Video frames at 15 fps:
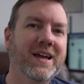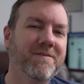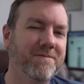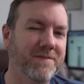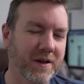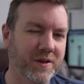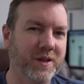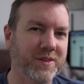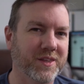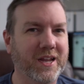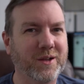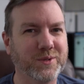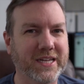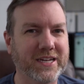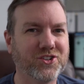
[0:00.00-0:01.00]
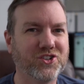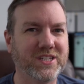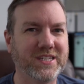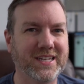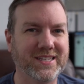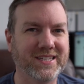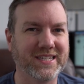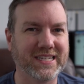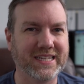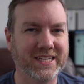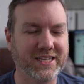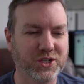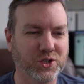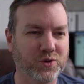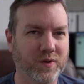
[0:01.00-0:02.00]
found out that I was actually testing it
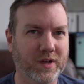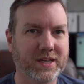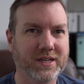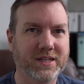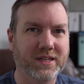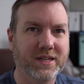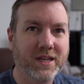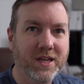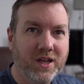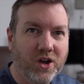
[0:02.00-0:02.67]
incorrectly.